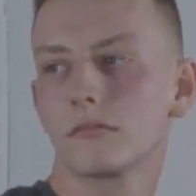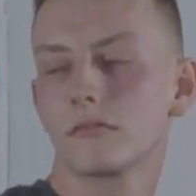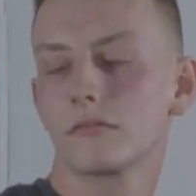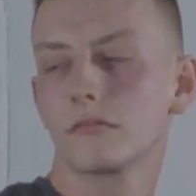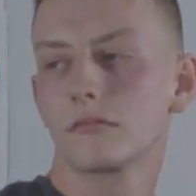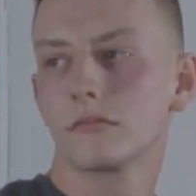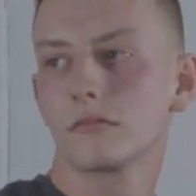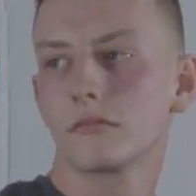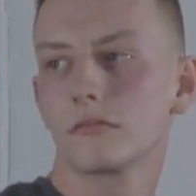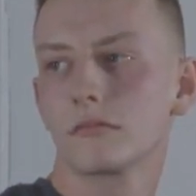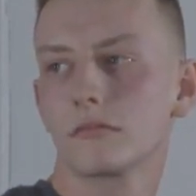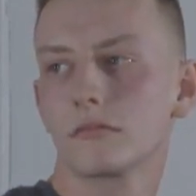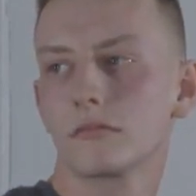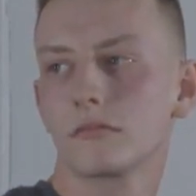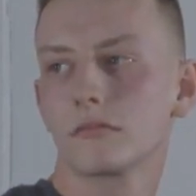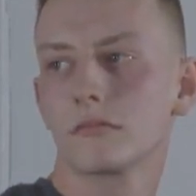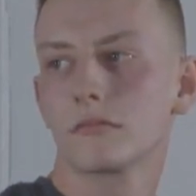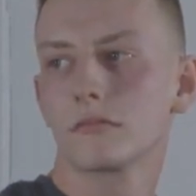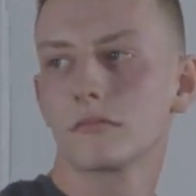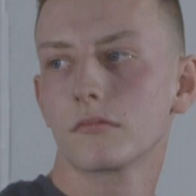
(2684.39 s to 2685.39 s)

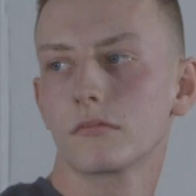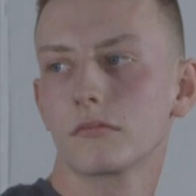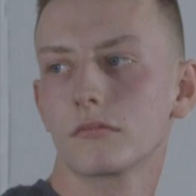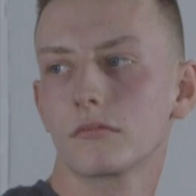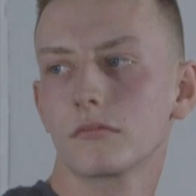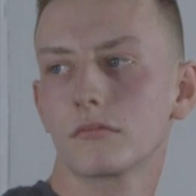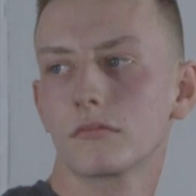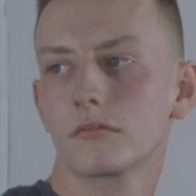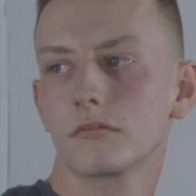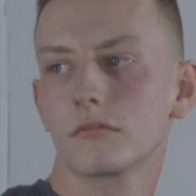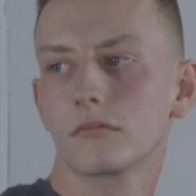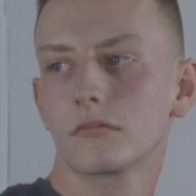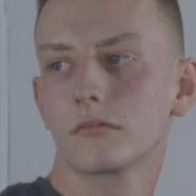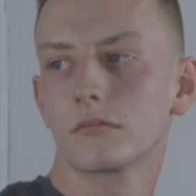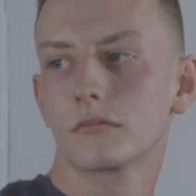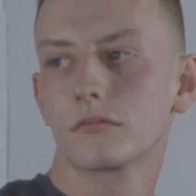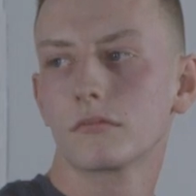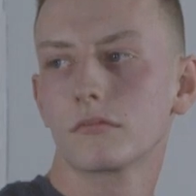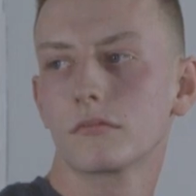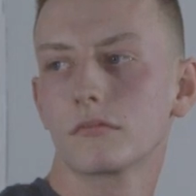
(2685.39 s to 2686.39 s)

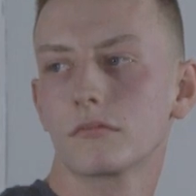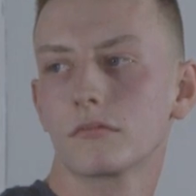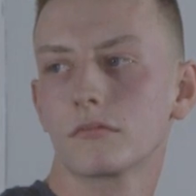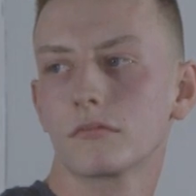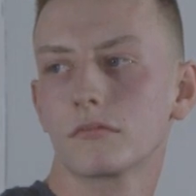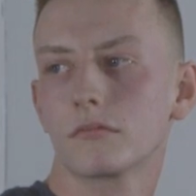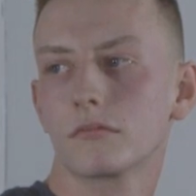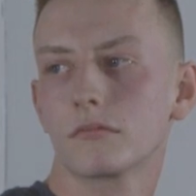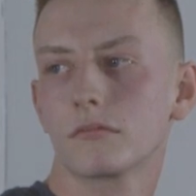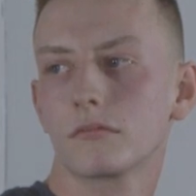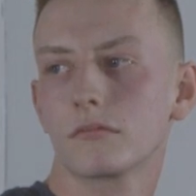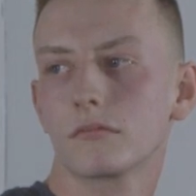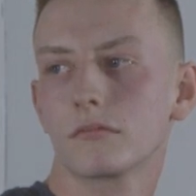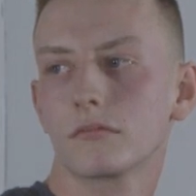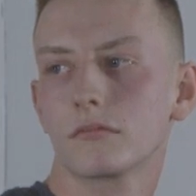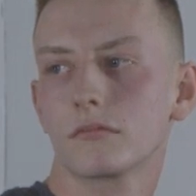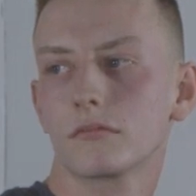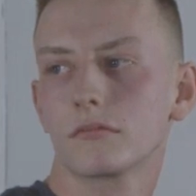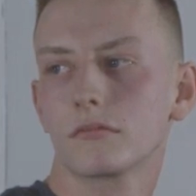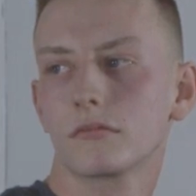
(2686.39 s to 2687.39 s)

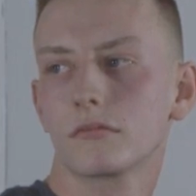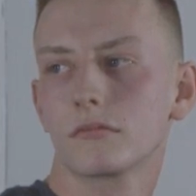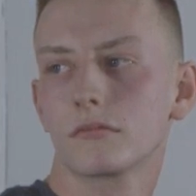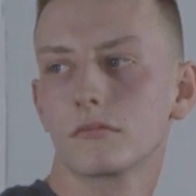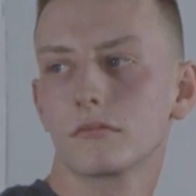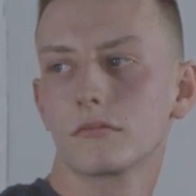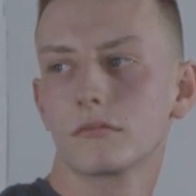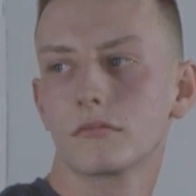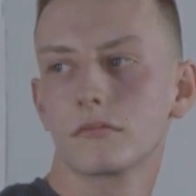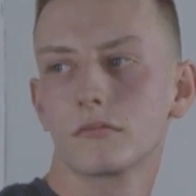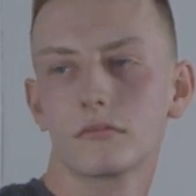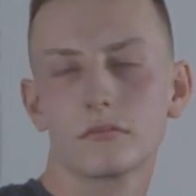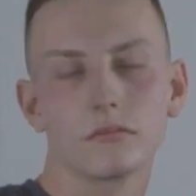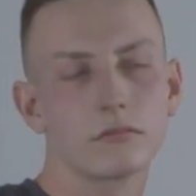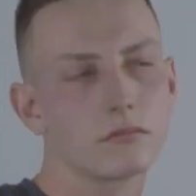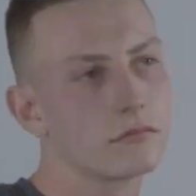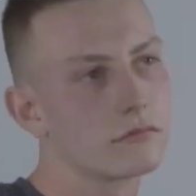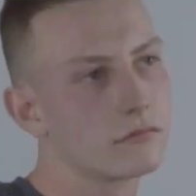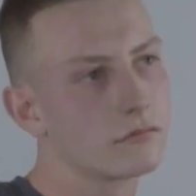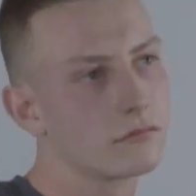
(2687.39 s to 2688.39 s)

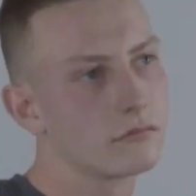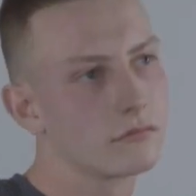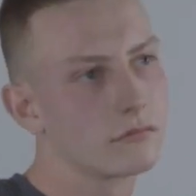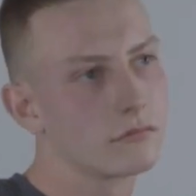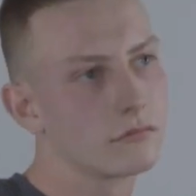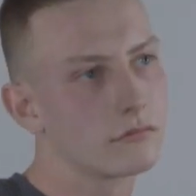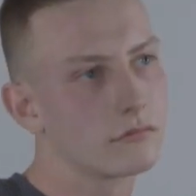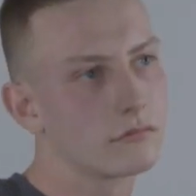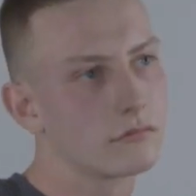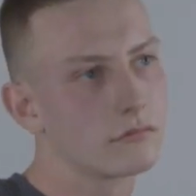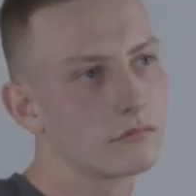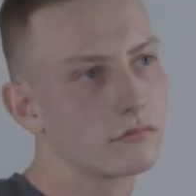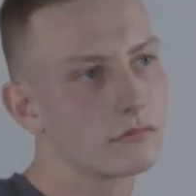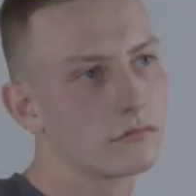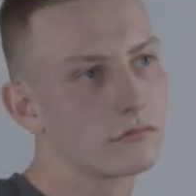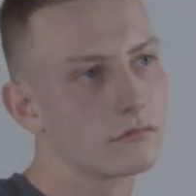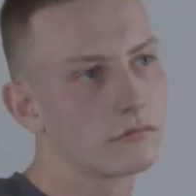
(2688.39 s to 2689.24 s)
This person isn't speaking.